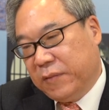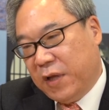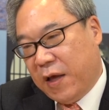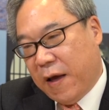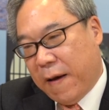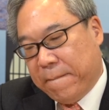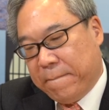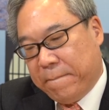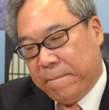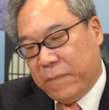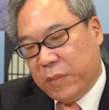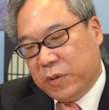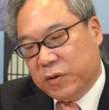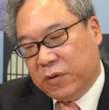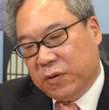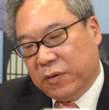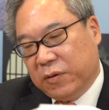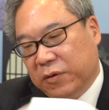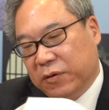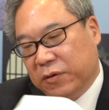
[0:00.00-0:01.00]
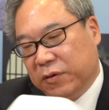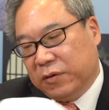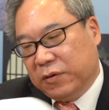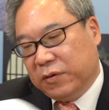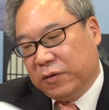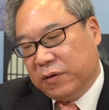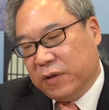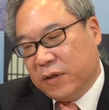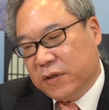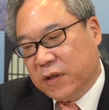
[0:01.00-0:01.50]
Yeah, so
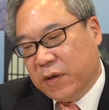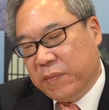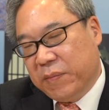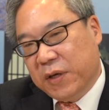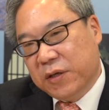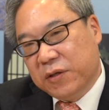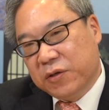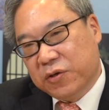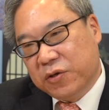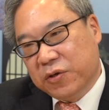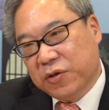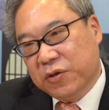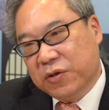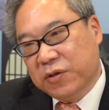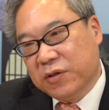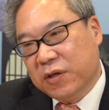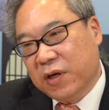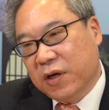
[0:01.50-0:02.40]
as I mentioned,